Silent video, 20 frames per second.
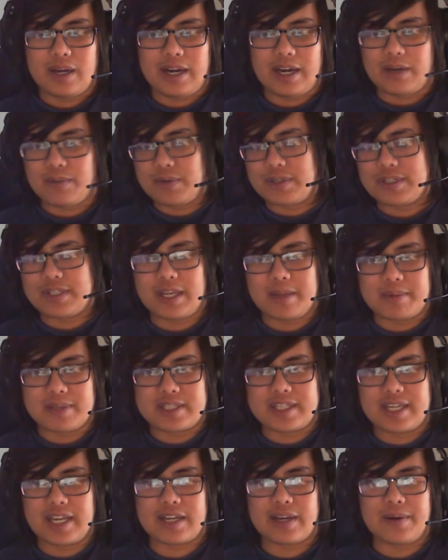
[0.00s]
I wasn't
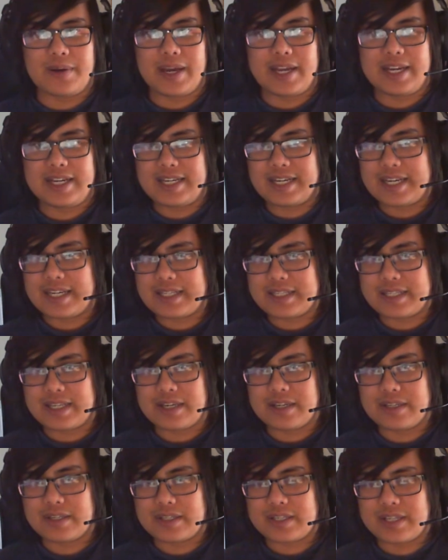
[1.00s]
able to take out any
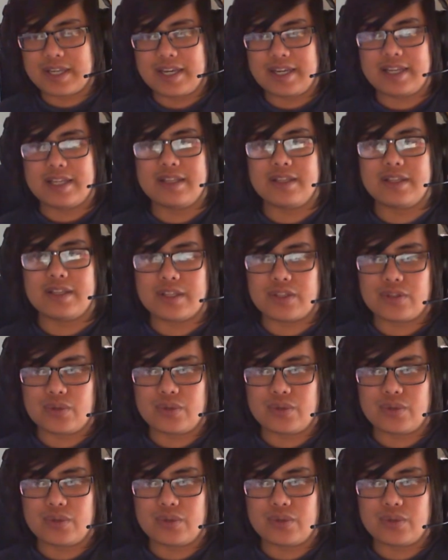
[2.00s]
Ninetales in